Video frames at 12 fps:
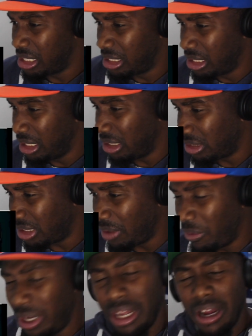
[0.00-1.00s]

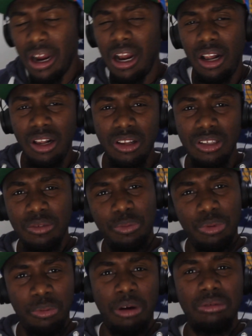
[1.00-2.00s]
We all
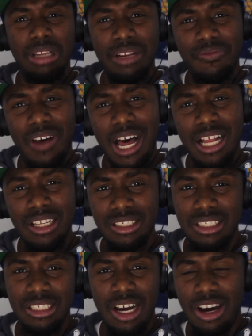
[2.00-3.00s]
promote that
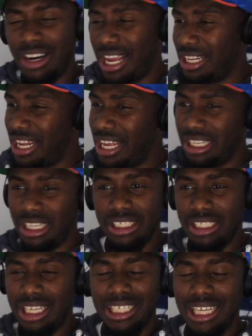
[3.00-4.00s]
violence and all that,
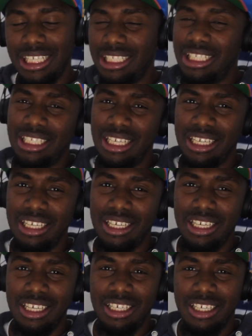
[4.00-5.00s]
like
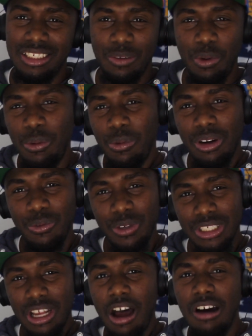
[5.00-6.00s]
that. We want
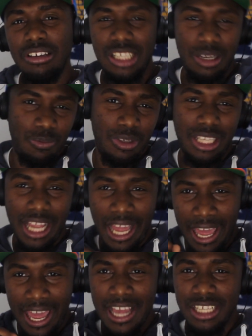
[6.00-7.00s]
to resolve something with the
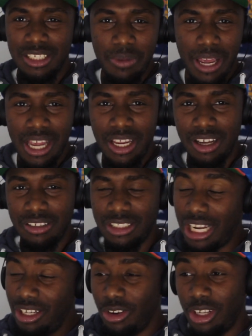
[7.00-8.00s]
hands, man. Y'all,
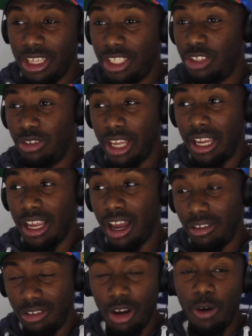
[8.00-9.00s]
so I know you can,
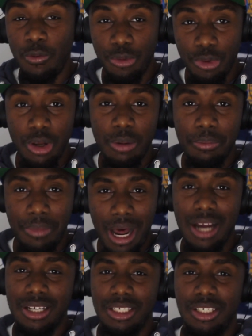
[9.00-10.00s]
y'all know
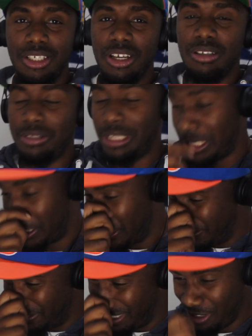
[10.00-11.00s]
boxing, you know what I'm saying?
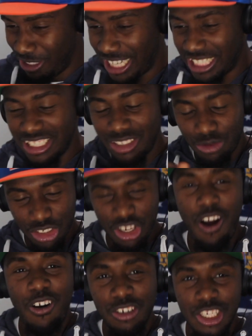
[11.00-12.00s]
So we like to
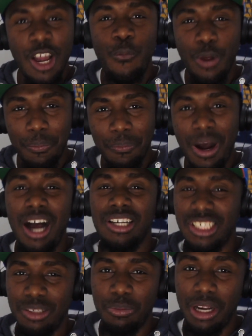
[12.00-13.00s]
resolve stuff with
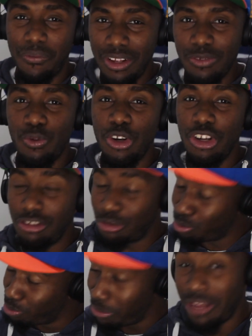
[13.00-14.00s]
boxing. But if it's
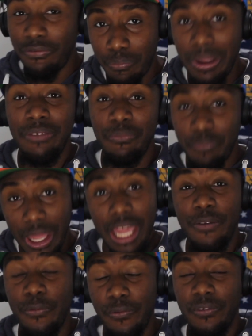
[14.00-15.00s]
real
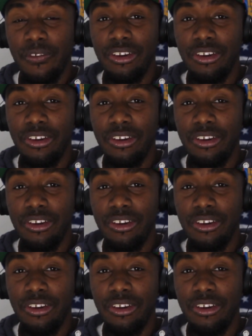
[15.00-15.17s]
beef.